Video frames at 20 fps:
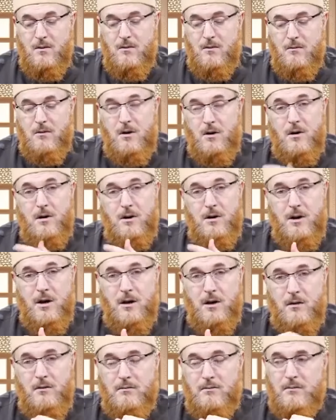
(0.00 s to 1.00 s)
We're
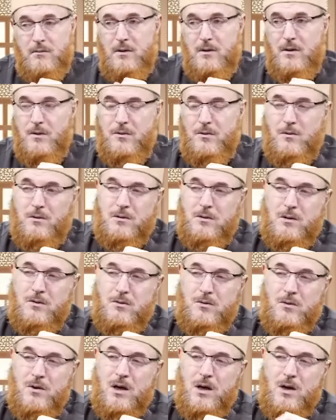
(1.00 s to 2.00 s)
learning in order
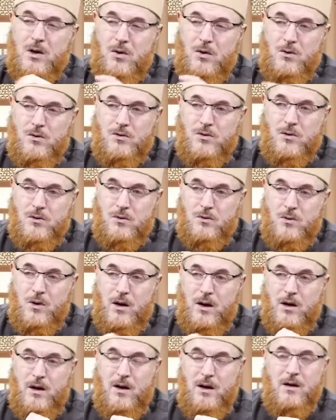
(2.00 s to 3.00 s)
to get closer to
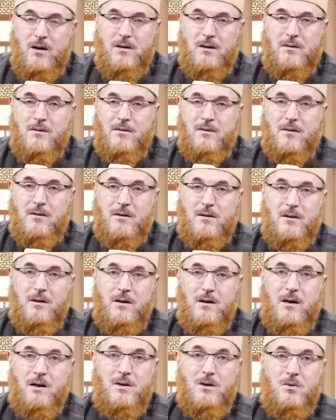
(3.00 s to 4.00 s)
Allah
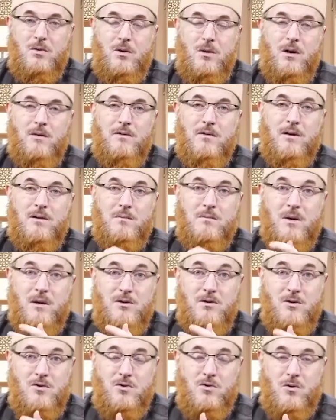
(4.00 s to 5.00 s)
and to love His
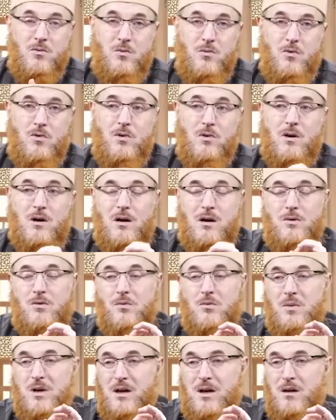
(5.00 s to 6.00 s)
Messenger more and
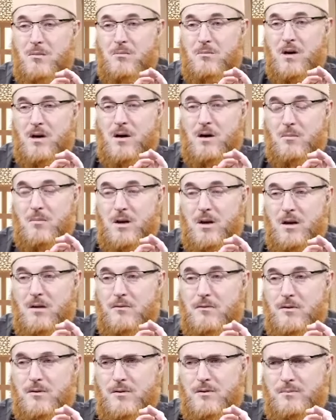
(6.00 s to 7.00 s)
to become better
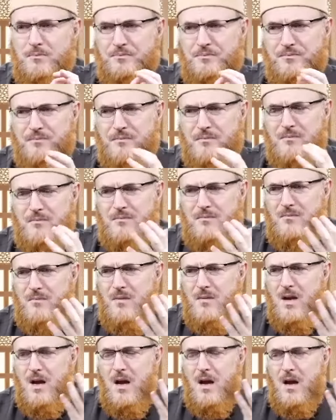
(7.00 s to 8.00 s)
believers.
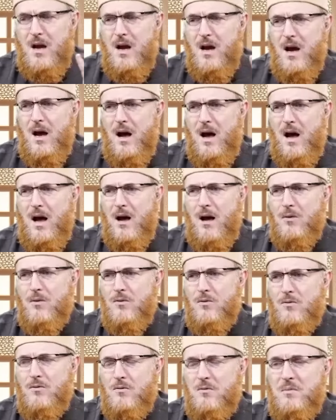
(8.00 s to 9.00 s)
How
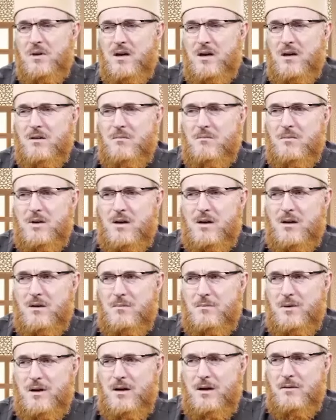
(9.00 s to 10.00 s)
could we become
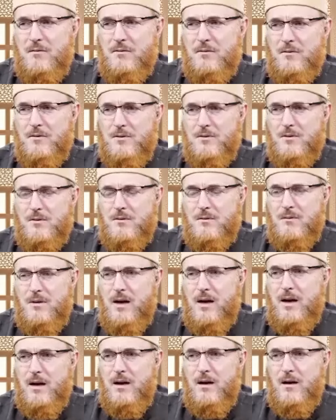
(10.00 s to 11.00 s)
better believers
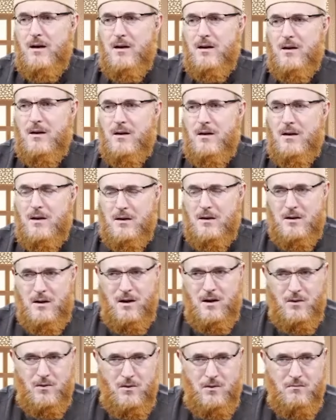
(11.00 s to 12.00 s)
while the
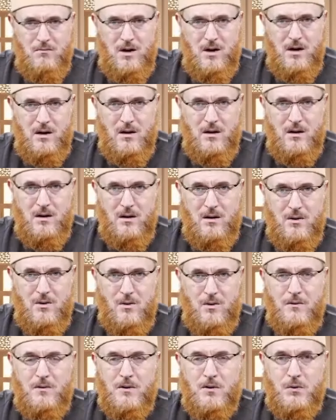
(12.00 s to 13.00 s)
entire ummah,
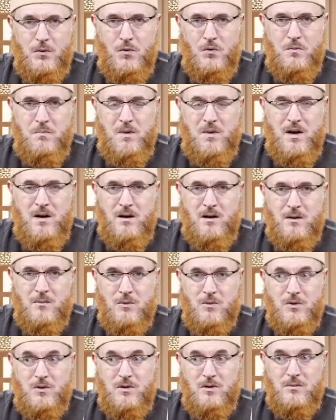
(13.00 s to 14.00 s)
over 2
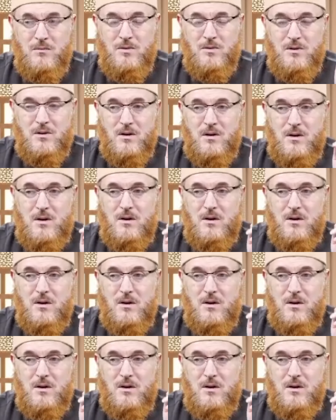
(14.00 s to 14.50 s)
billion Muslims,